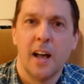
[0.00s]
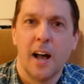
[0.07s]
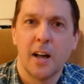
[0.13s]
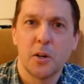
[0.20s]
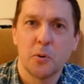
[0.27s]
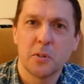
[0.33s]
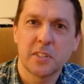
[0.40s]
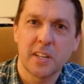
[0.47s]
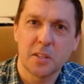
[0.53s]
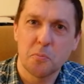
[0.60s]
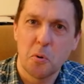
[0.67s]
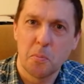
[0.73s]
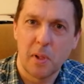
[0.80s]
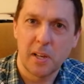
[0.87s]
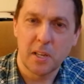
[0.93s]
I always get
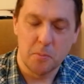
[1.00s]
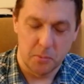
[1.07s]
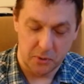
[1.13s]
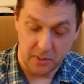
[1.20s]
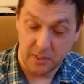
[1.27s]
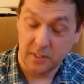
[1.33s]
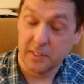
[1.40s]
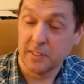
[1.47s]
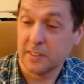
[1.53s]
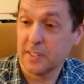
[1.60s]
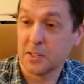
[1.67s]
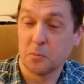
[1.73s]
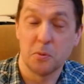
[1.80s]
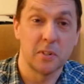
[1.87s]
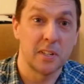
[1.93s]
them a blanket buddy.
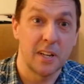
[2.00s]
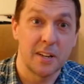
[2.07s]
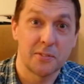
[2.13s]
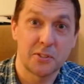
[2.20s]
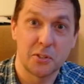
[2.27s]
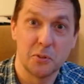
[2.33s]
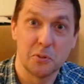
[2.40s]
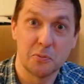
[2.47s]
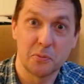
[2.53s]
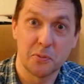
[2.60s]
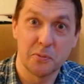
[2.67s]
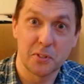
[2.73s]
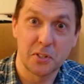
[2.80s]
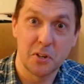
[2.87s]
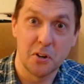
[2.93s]
This one I've stolen
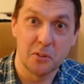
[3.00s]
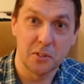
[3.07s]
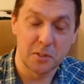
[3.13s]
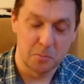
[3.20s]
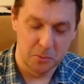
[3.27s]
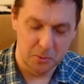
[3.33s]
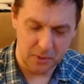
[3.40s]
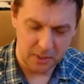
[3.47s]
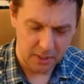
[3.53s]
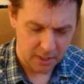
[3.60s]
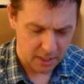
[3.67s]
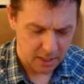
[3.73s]
from the cop this morning.